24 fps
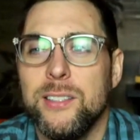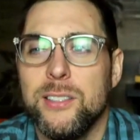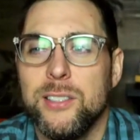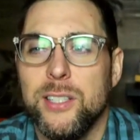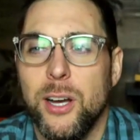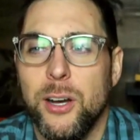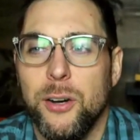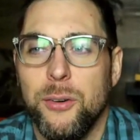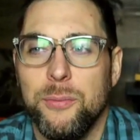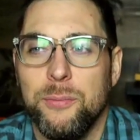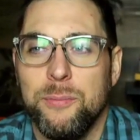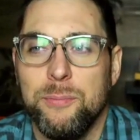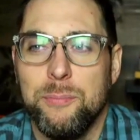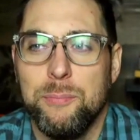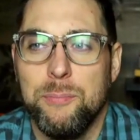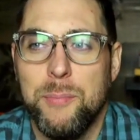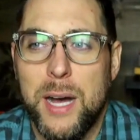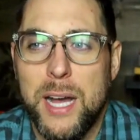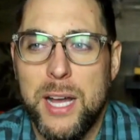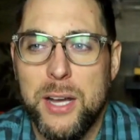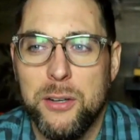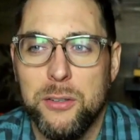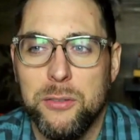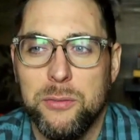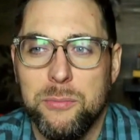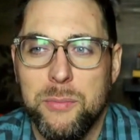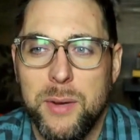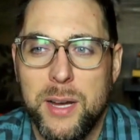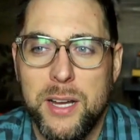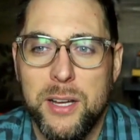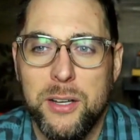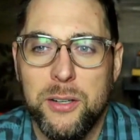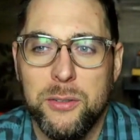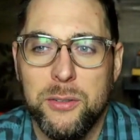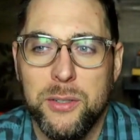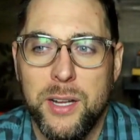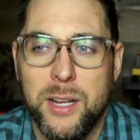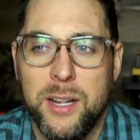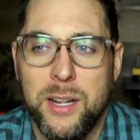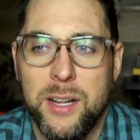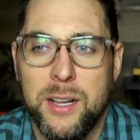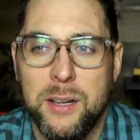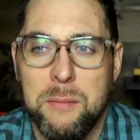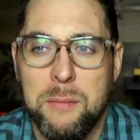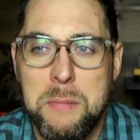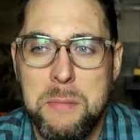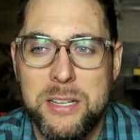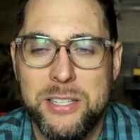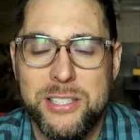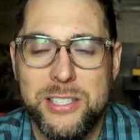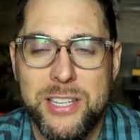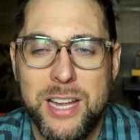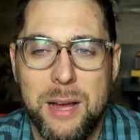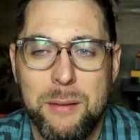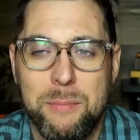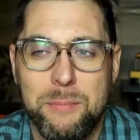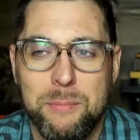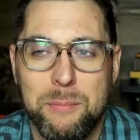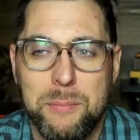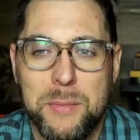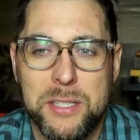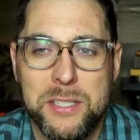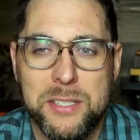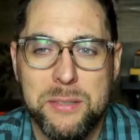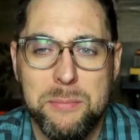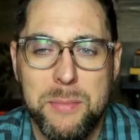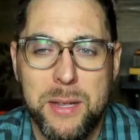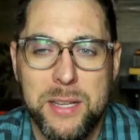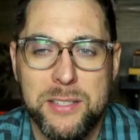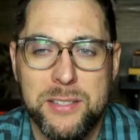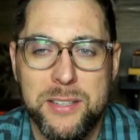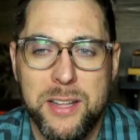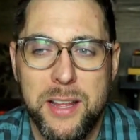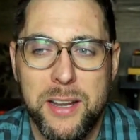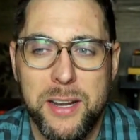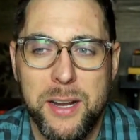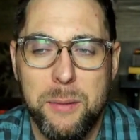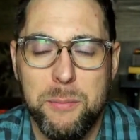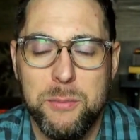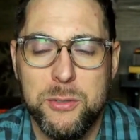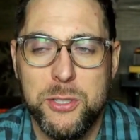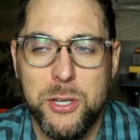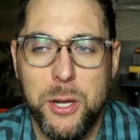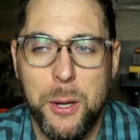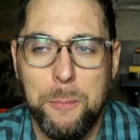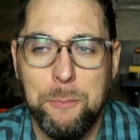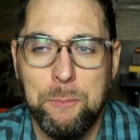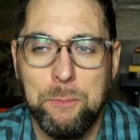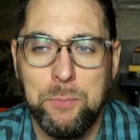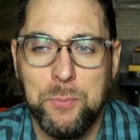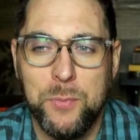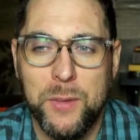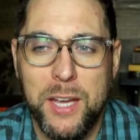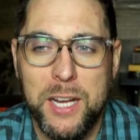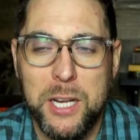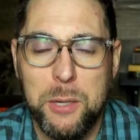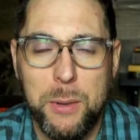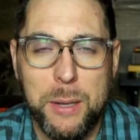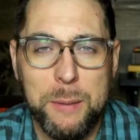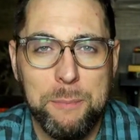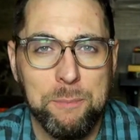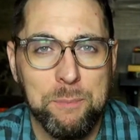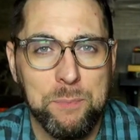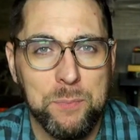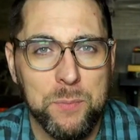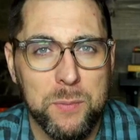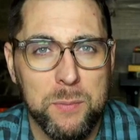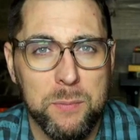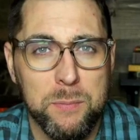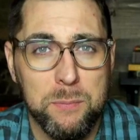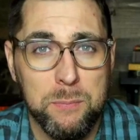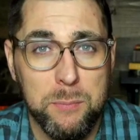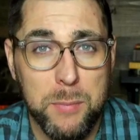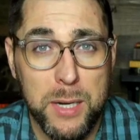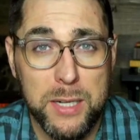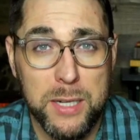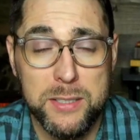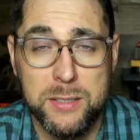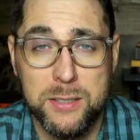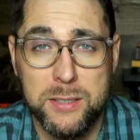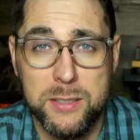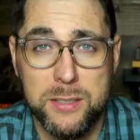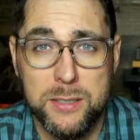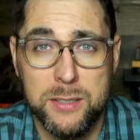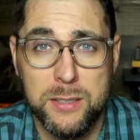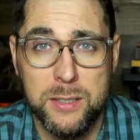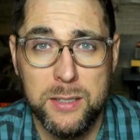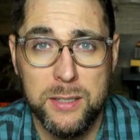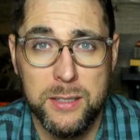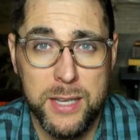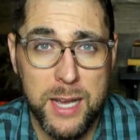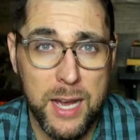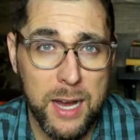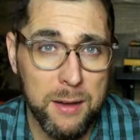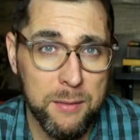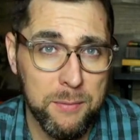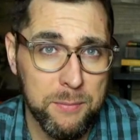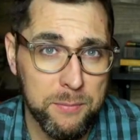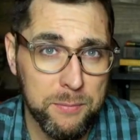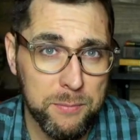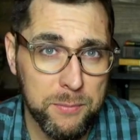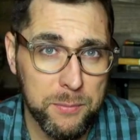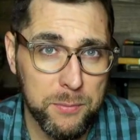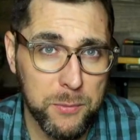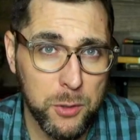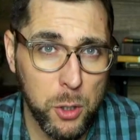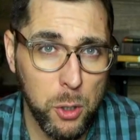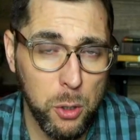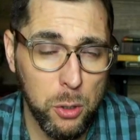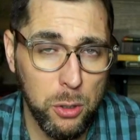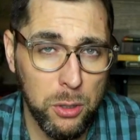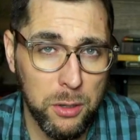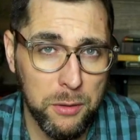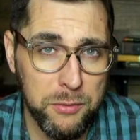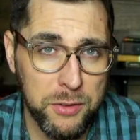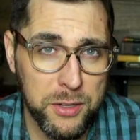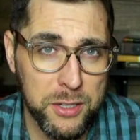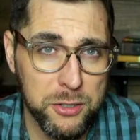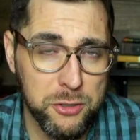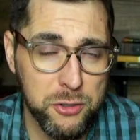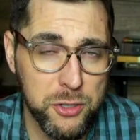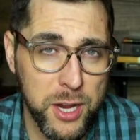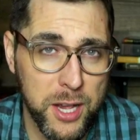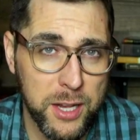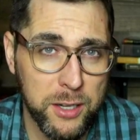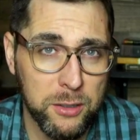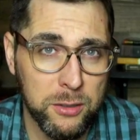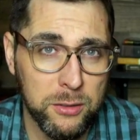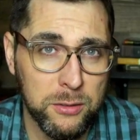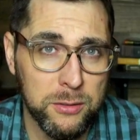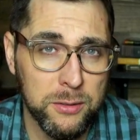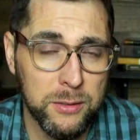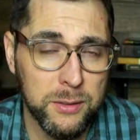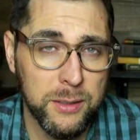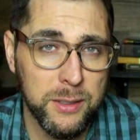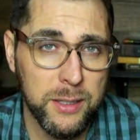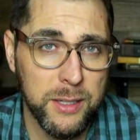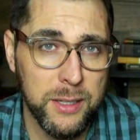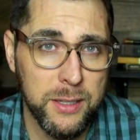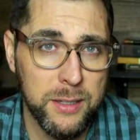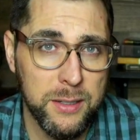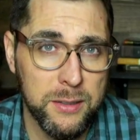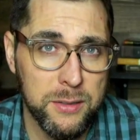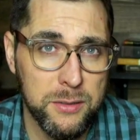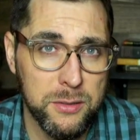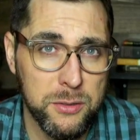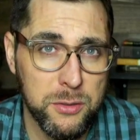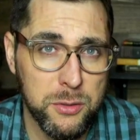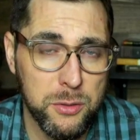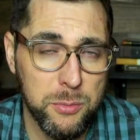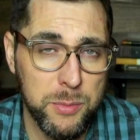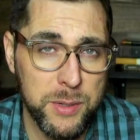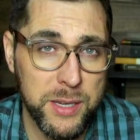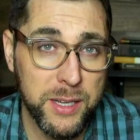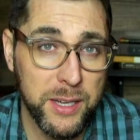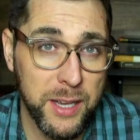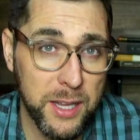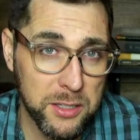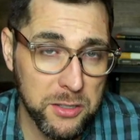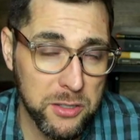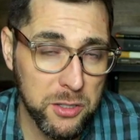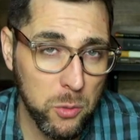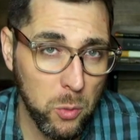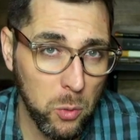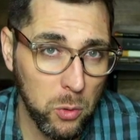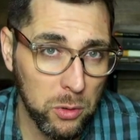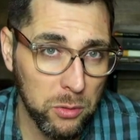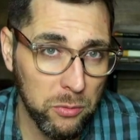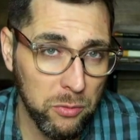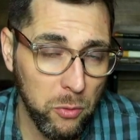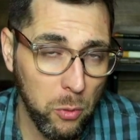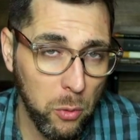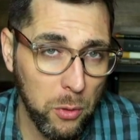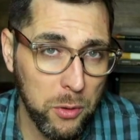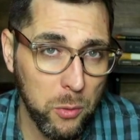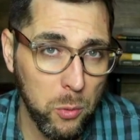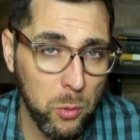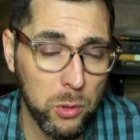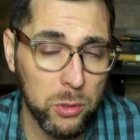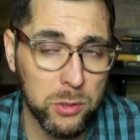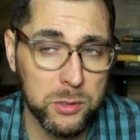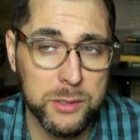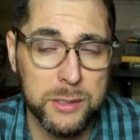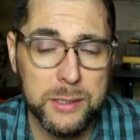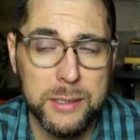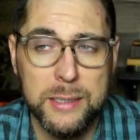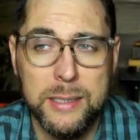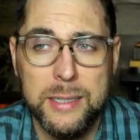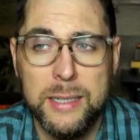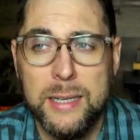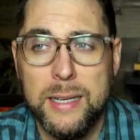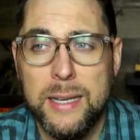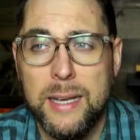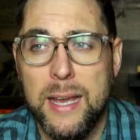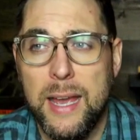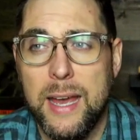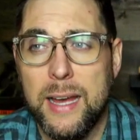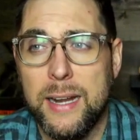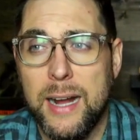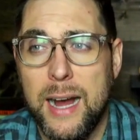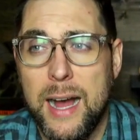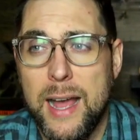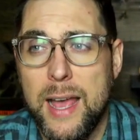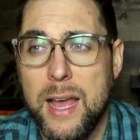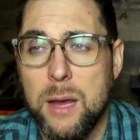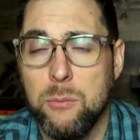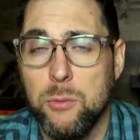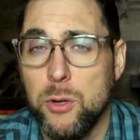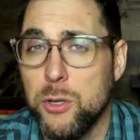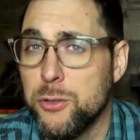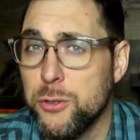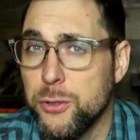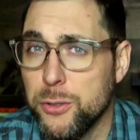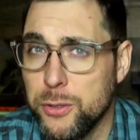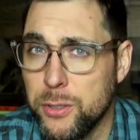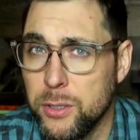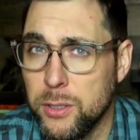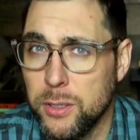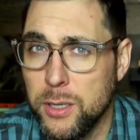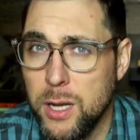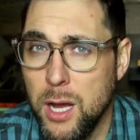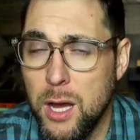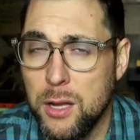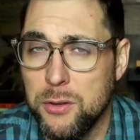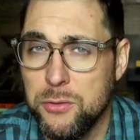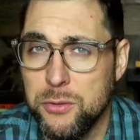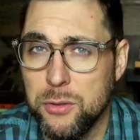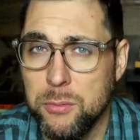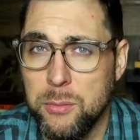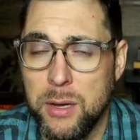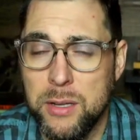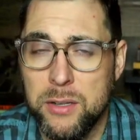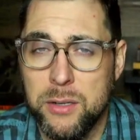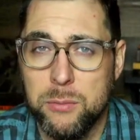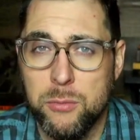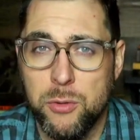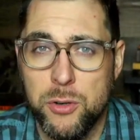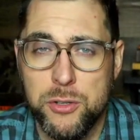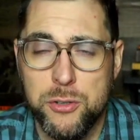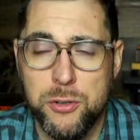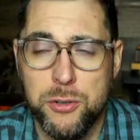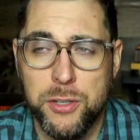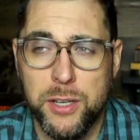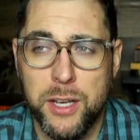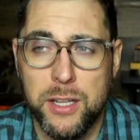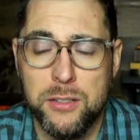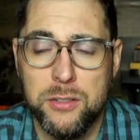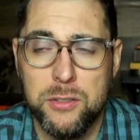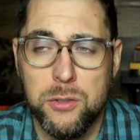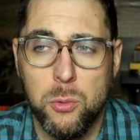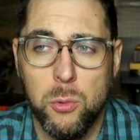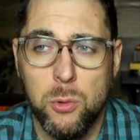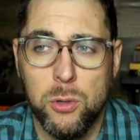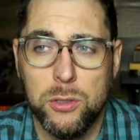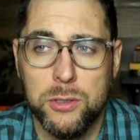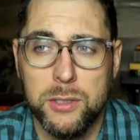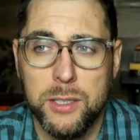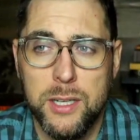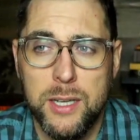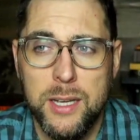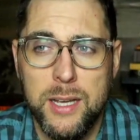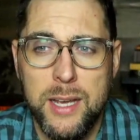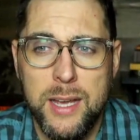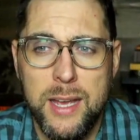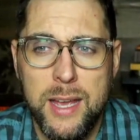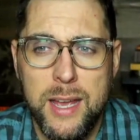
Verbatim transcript: So my own, my own misstep, miss, messed that up. So anyway, but yeah, the goal of this channel is to be against the world for the world, and I am Richard Contra Mundum, Richard against the world,